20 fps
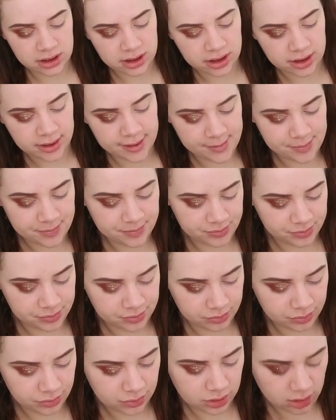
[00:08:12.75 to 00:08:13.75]

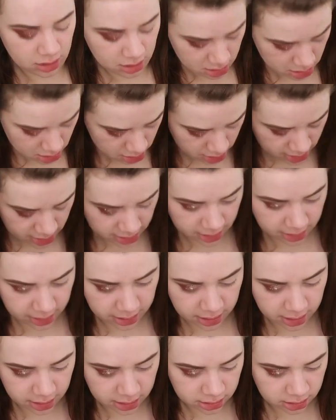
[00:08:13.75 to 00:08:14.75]

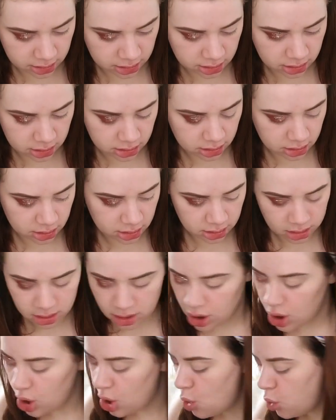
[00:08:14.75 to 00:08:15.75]
eyeliner.
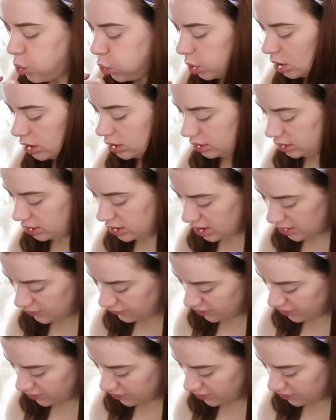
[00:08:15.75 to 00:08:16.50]
Yeah, I